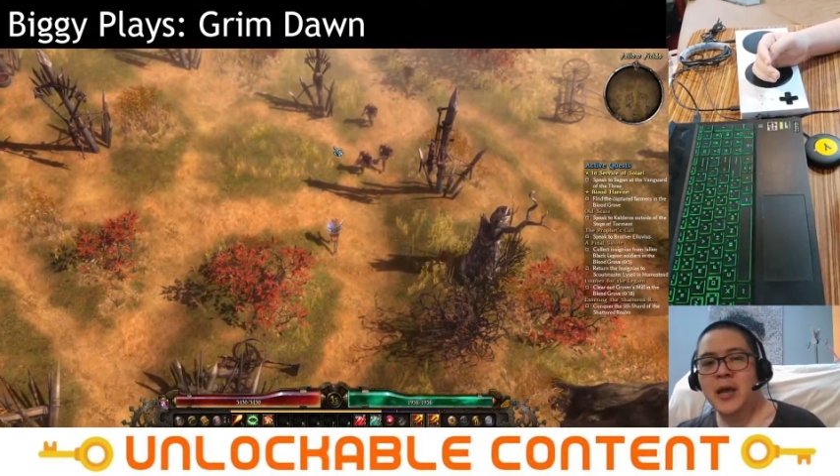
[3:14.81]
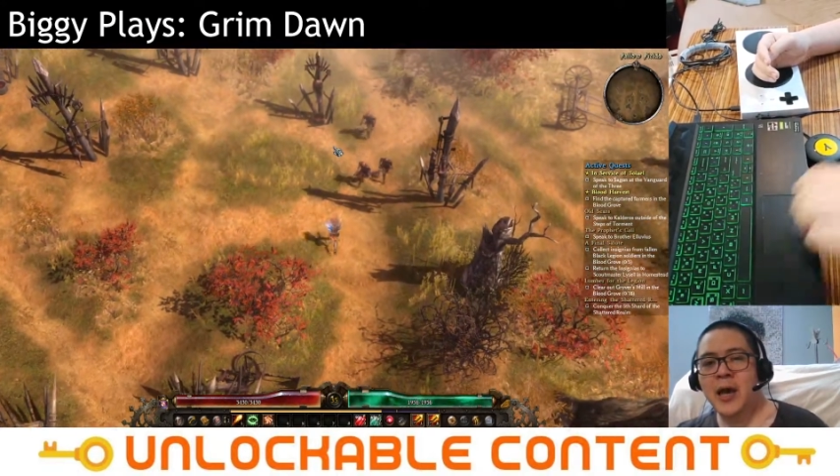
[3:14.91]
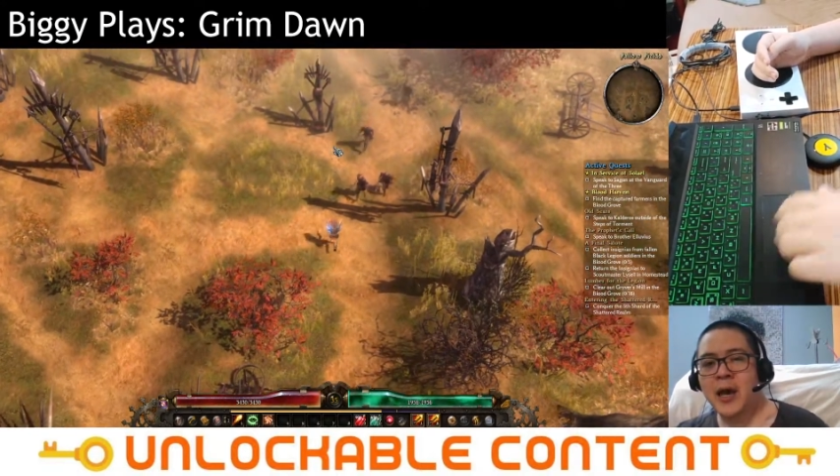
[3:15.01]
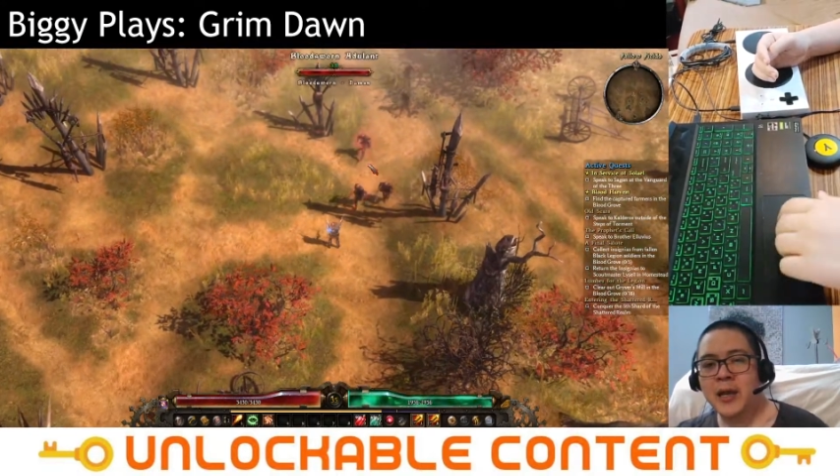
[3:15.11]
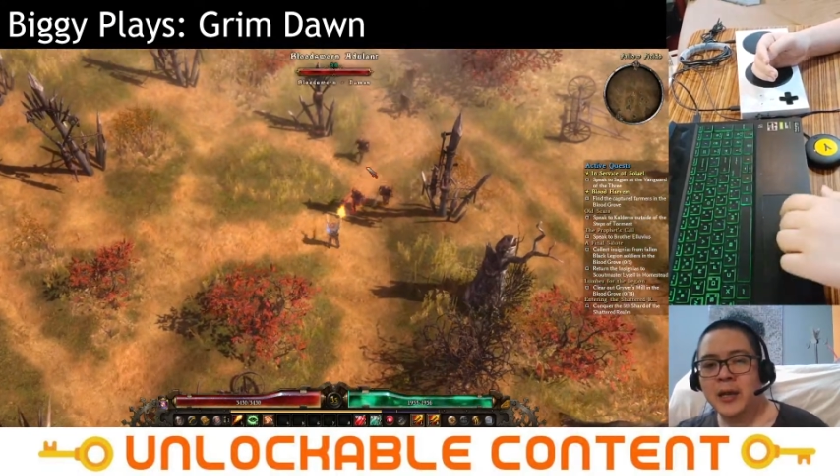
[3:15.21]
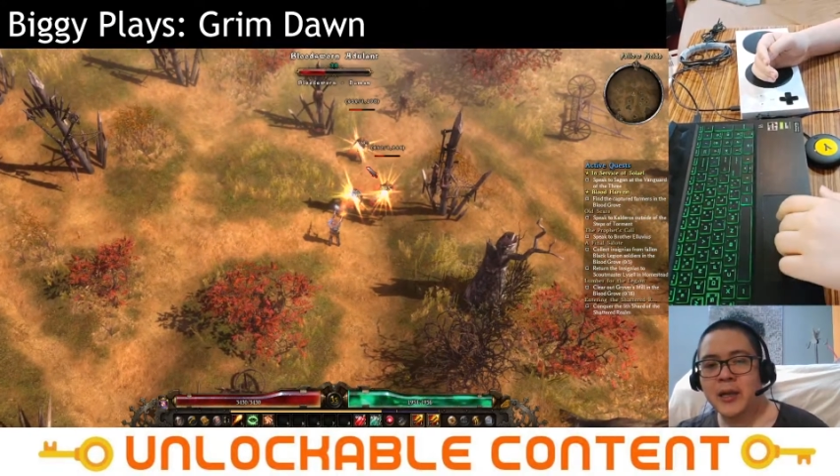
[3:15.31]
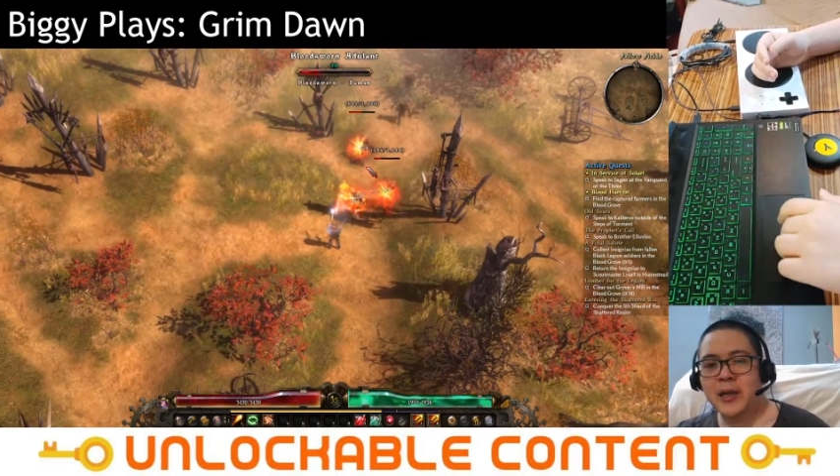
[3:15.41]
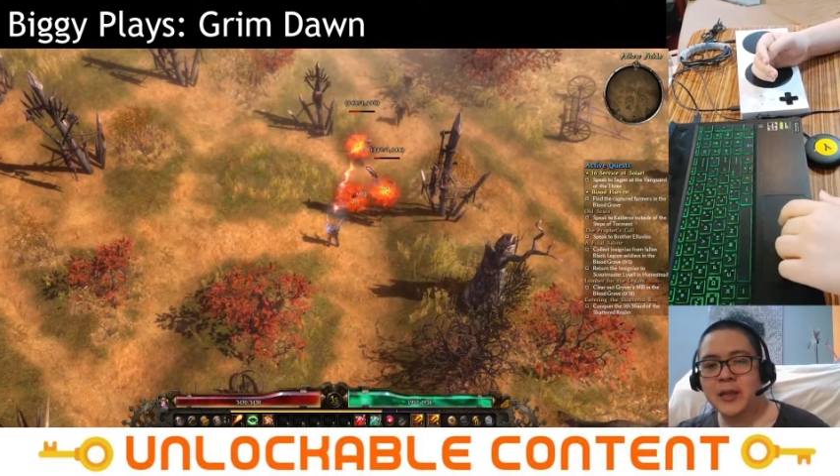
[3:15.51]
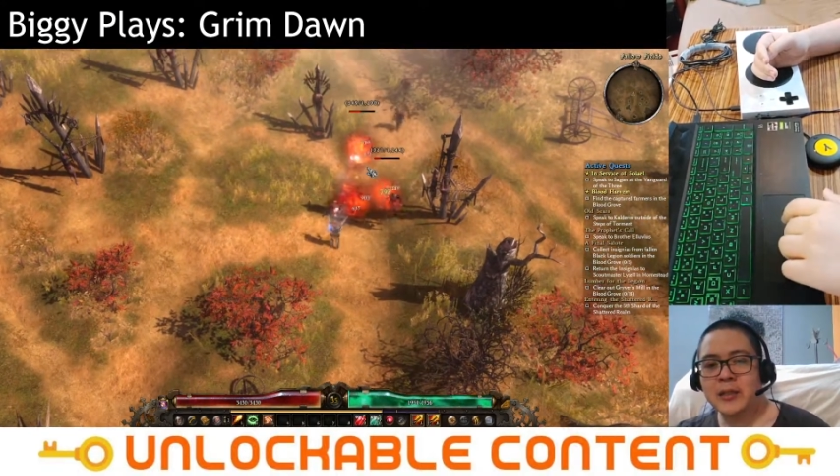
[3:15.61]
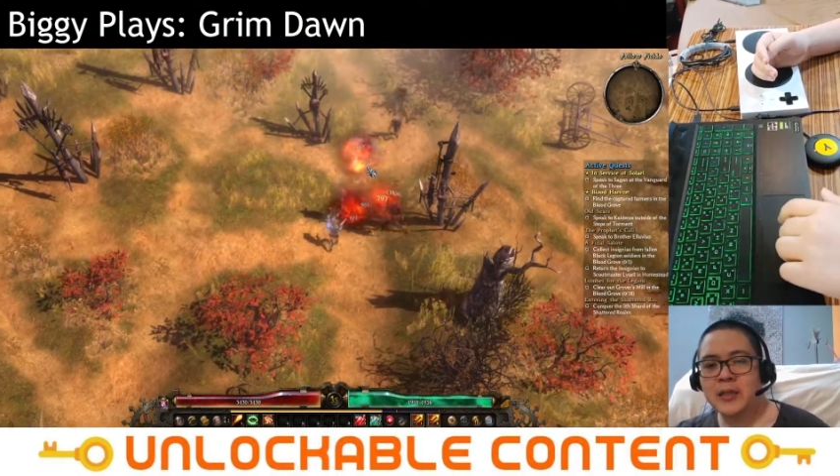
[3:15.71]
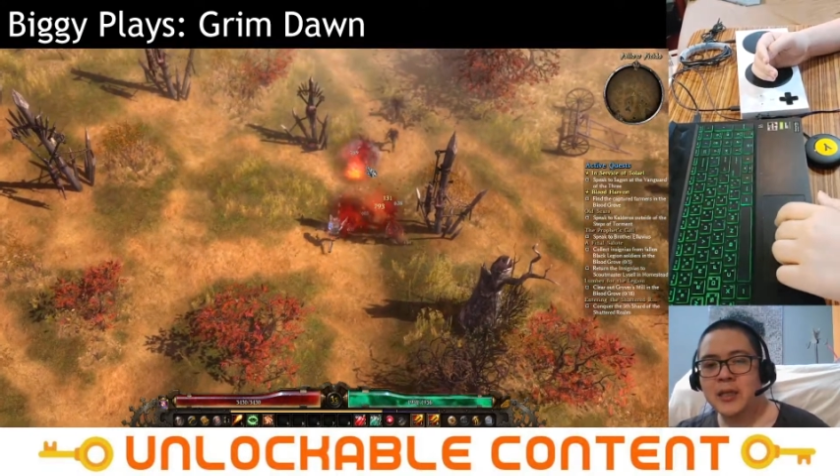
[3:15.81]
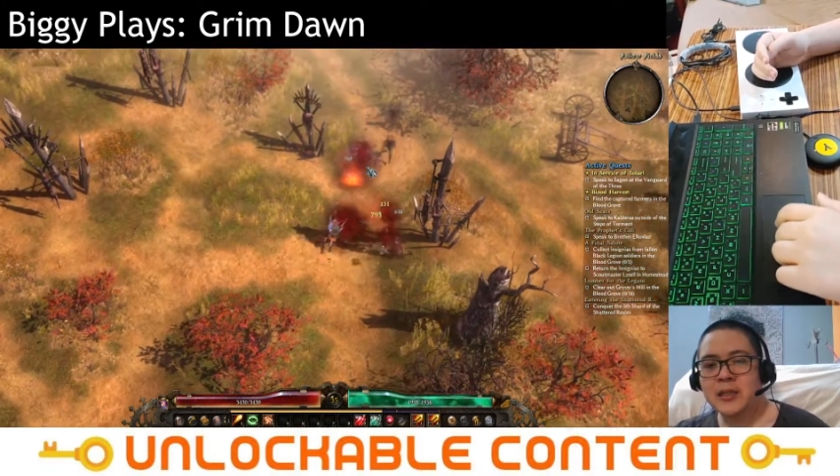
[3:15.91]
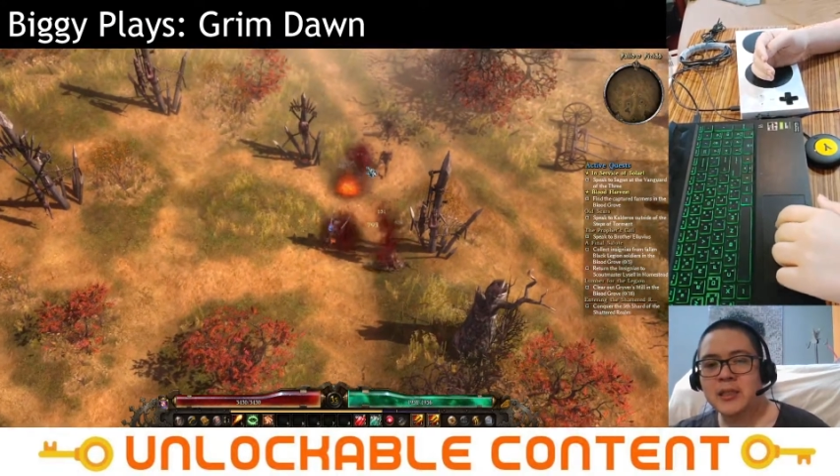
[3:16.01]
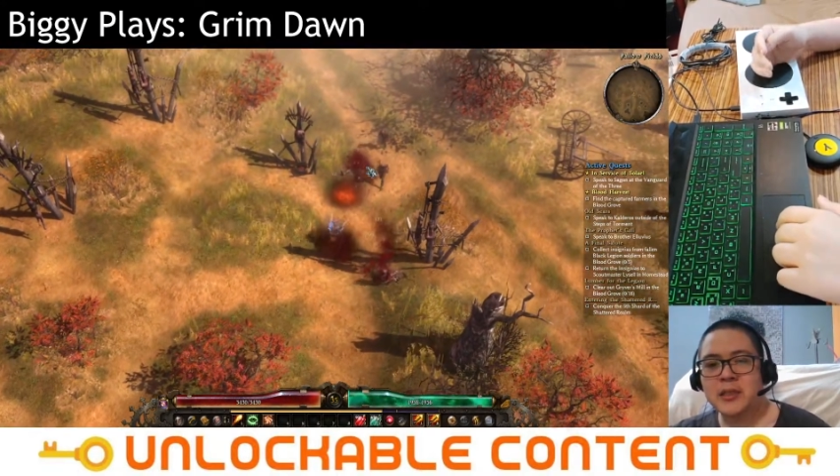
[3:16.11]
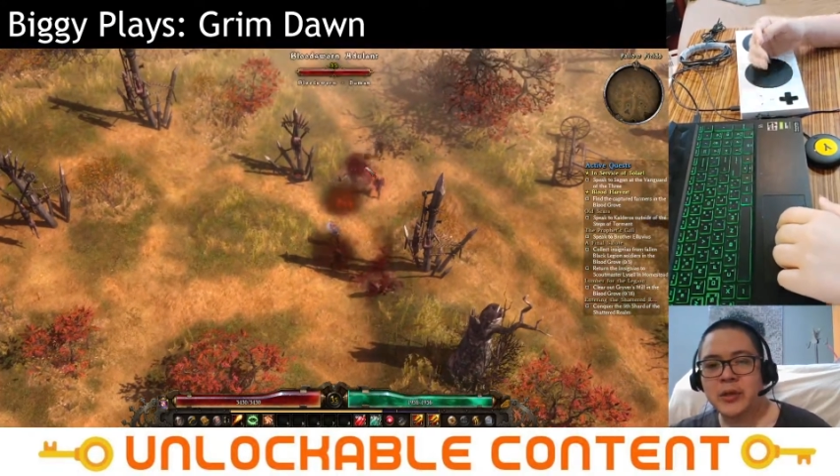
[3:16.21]
And
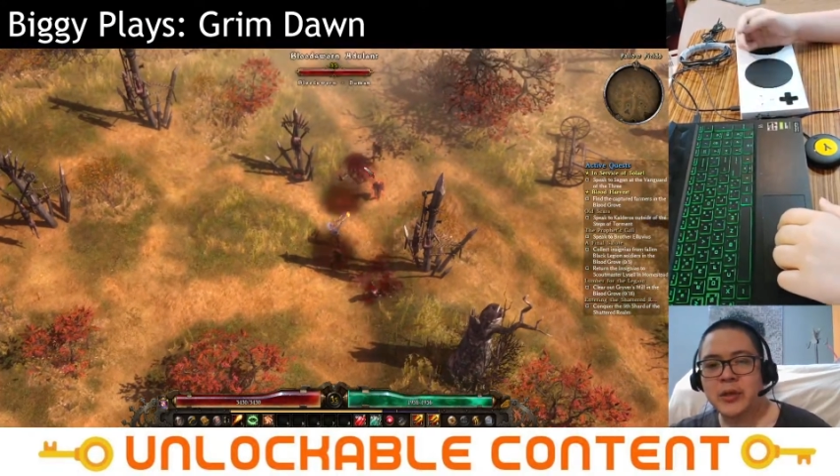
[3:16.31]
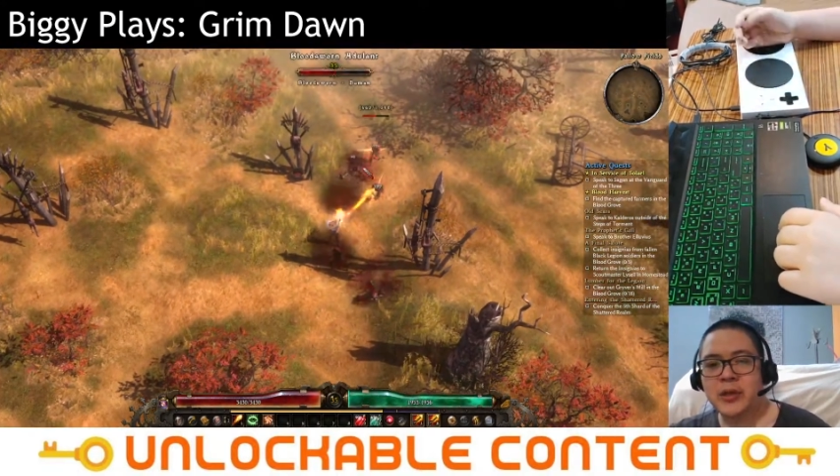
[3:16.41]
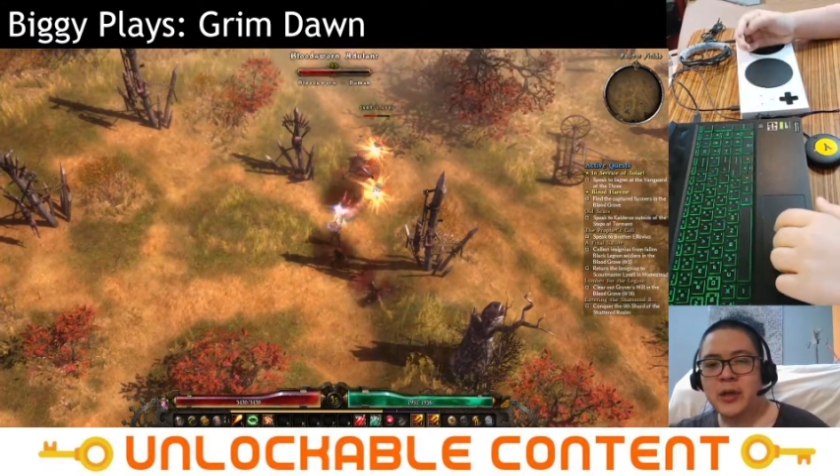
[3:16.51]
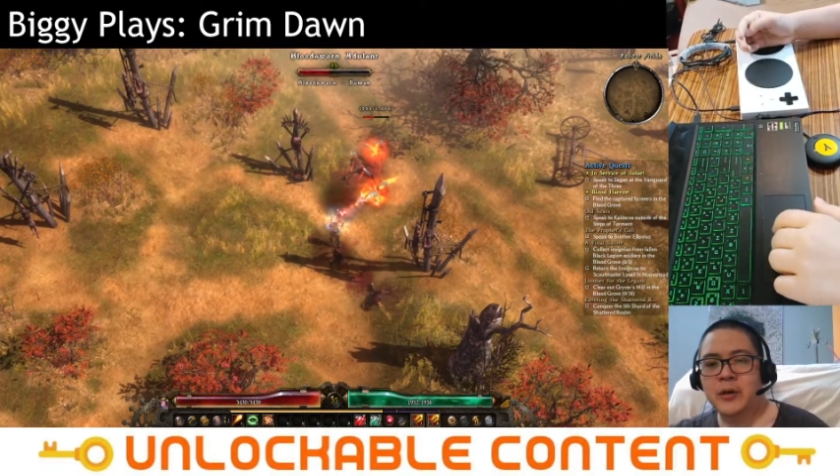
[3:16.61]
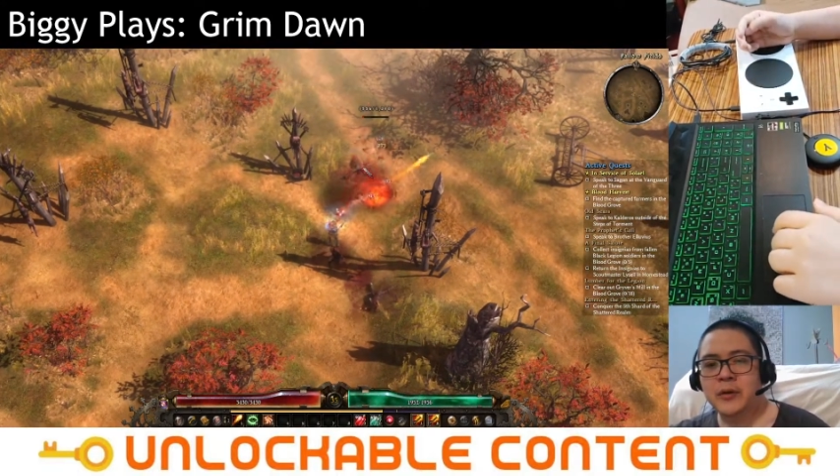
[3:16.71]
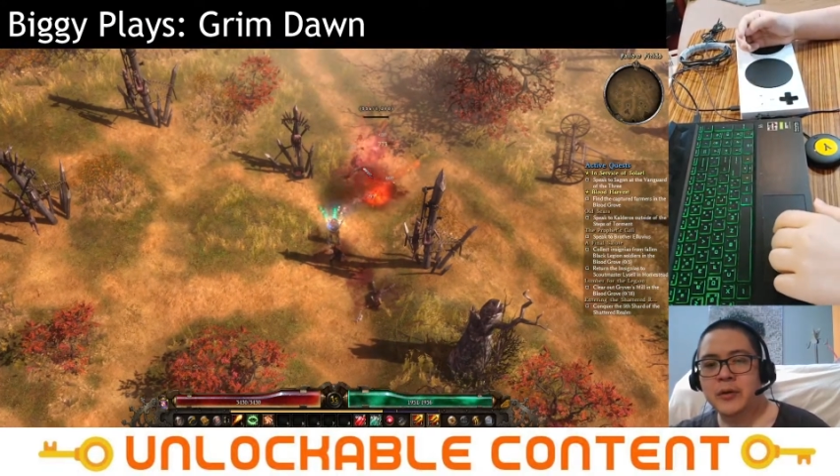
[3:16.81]
just so you know,